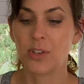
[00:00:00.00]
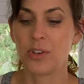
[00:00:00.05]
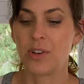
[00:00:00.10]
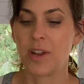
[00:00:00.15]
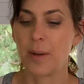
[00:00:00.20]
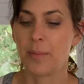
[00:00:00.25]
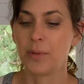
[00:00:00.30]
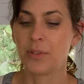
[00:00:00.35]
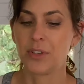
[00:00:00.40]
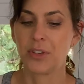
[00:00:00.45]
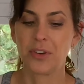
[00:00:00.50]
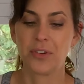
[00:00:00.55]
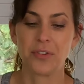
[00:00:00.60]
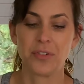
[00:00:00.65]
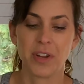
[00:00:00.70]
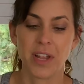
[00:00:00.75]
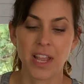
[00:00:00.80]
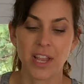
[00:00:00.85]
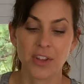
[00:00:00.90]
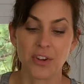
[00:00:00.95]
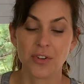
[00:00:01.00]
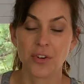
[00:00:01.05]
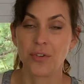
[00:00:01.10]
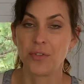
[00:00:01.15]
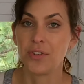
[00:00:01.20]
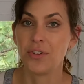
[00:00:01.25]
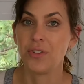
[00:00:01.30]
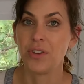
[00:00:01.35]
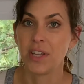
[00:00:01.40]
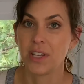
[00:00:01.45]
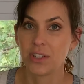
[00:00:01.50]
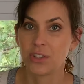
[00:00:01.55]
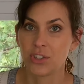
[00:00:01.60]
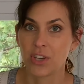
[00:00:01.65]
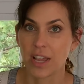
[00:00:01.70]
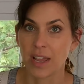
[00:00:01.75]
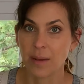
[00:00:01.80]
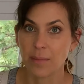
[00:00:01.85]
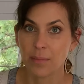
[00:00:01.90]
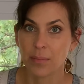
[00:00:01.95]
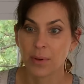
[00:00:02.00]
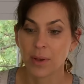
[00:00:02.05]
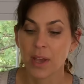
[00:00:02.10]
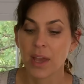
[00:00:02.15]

you're able to create your own unique shape